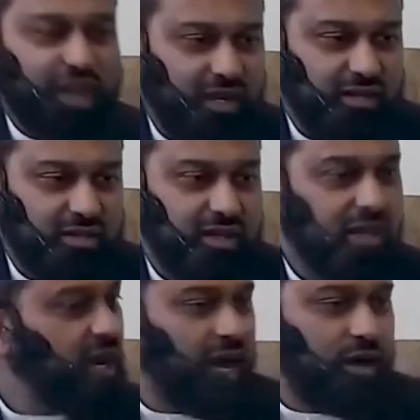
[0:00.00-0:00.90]
thanks.
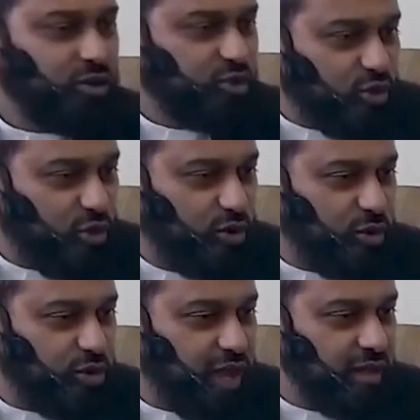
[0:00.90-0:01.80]
How do you show
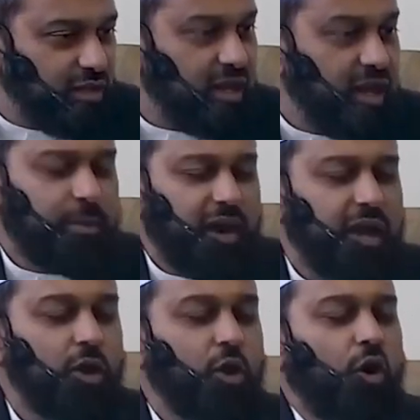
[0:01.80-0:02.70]
your thanks?
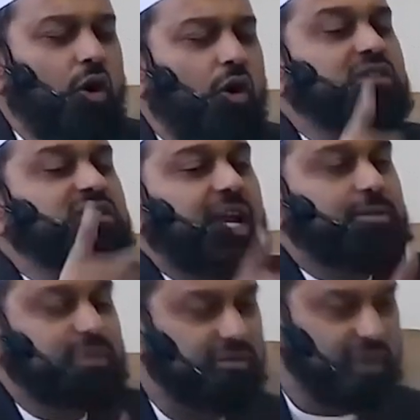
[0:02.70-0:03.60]
By all
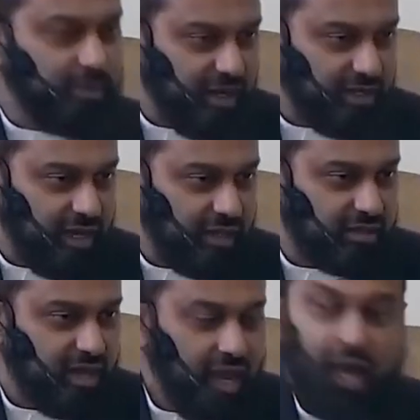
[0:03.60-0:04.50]
types of
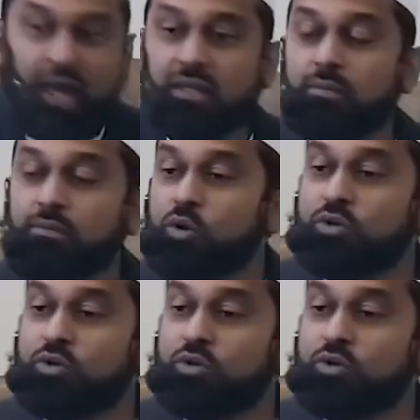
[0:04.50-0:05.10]
ibadat. And the